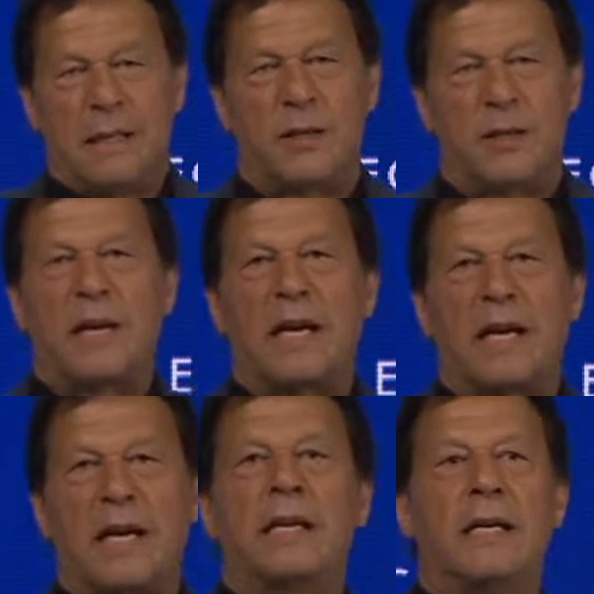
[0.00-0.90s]
So when
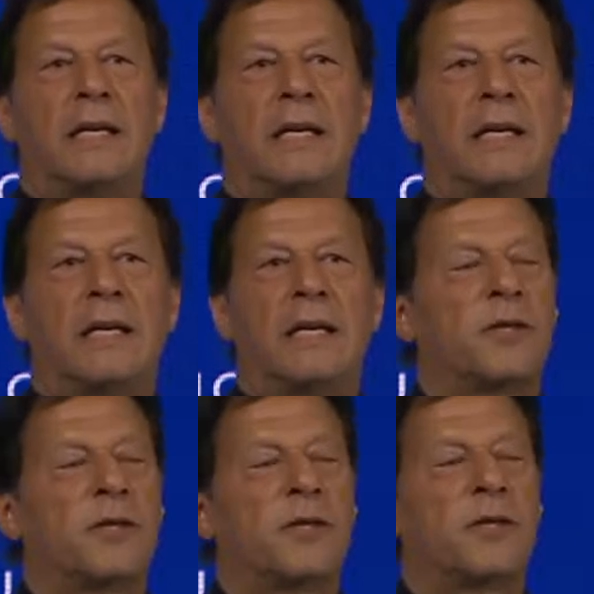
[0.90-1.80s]
I
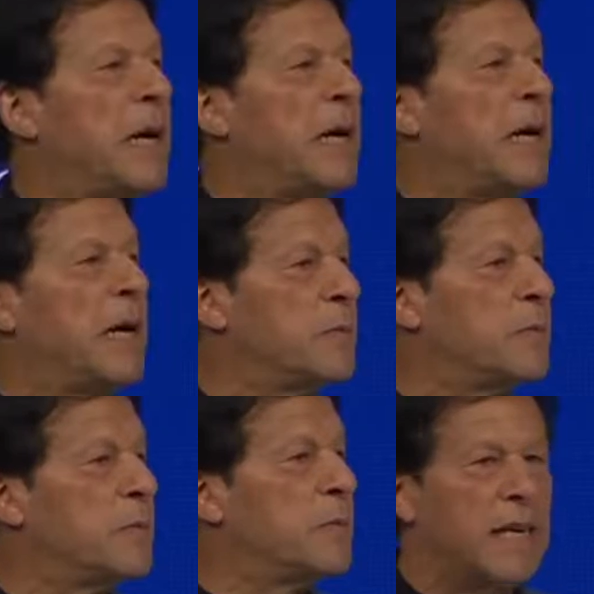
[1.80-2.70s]
assumed power,
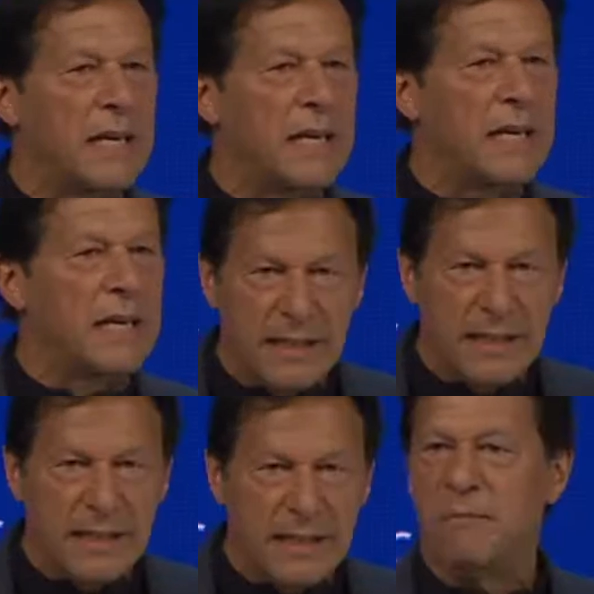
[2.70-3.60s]

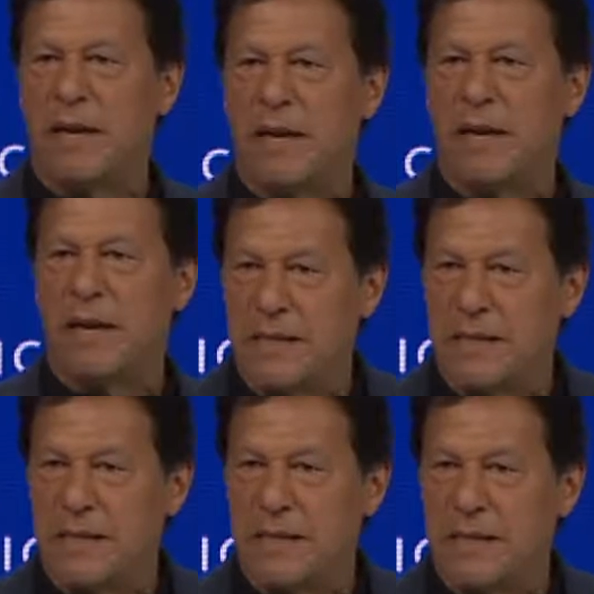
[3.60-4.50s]
my
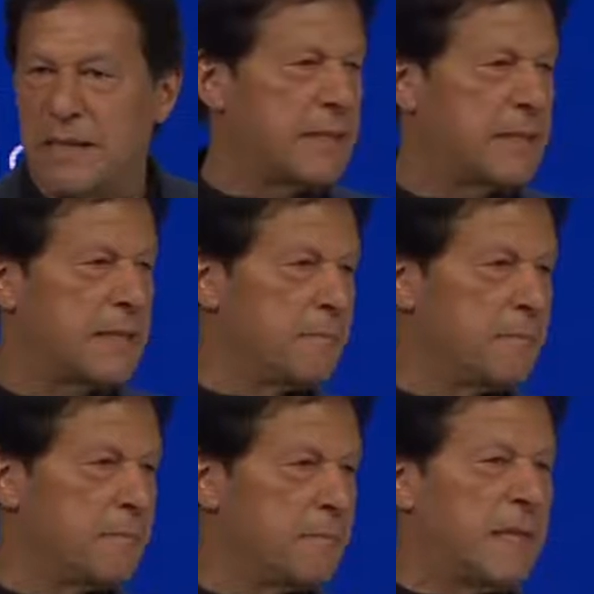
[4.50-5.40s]
government decided
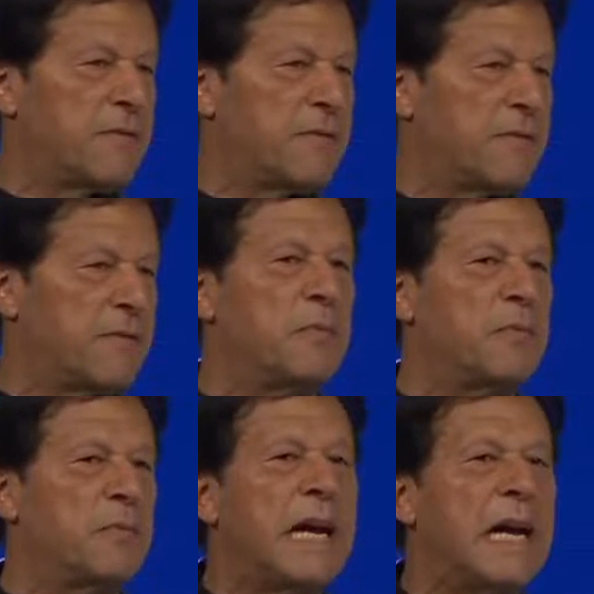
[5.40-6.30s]
that from
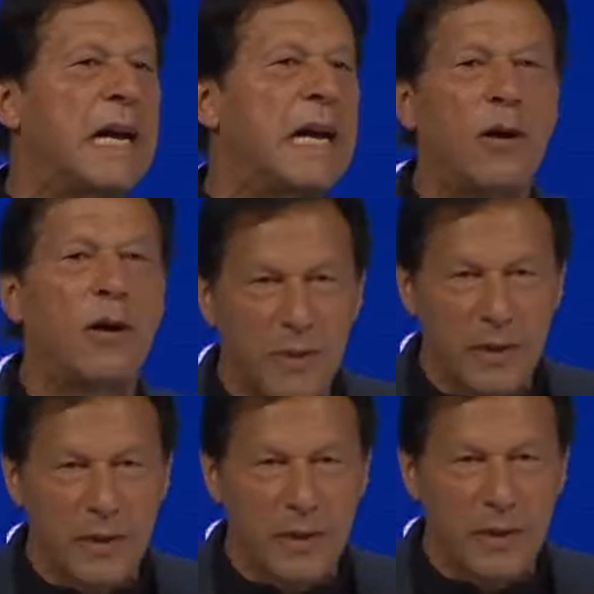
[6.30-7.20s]
now
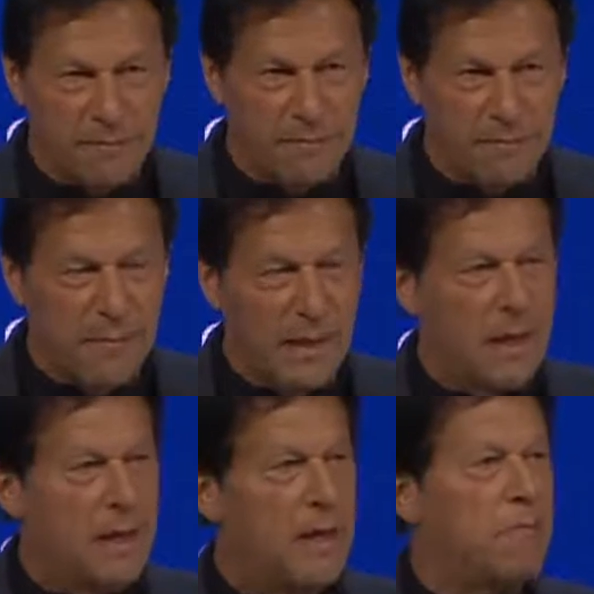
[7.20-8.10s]
onwards,
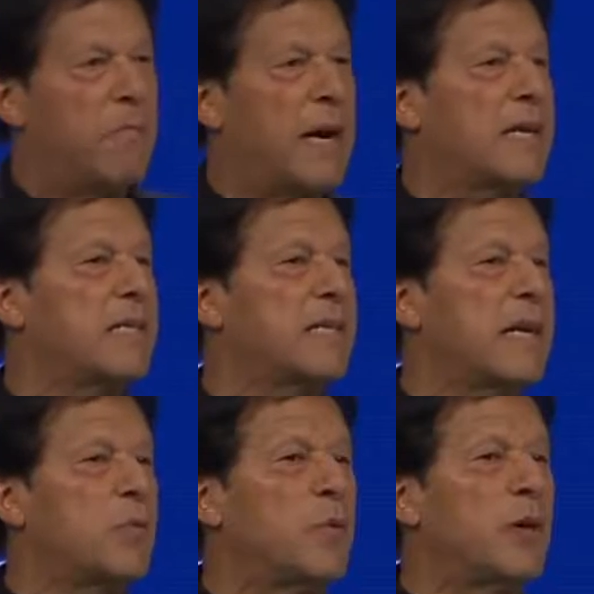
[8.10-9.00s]

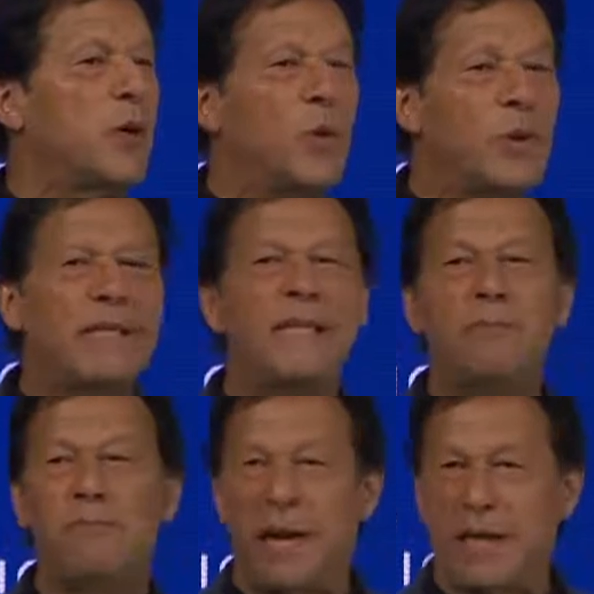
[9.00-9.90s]
Pakistan will
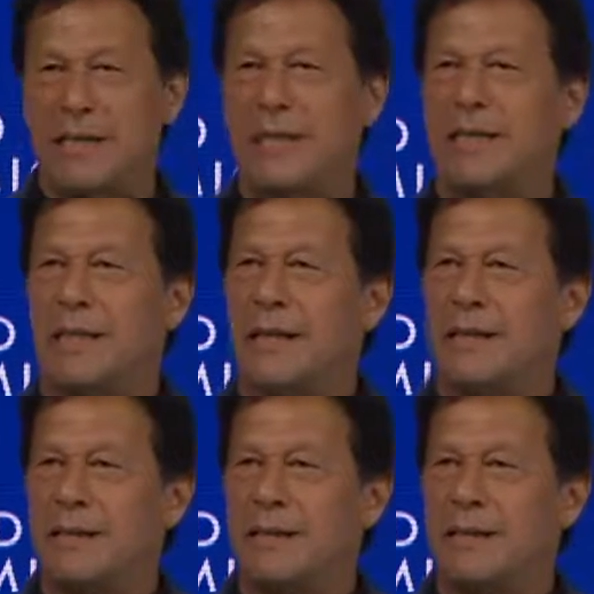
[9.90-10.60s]
only partner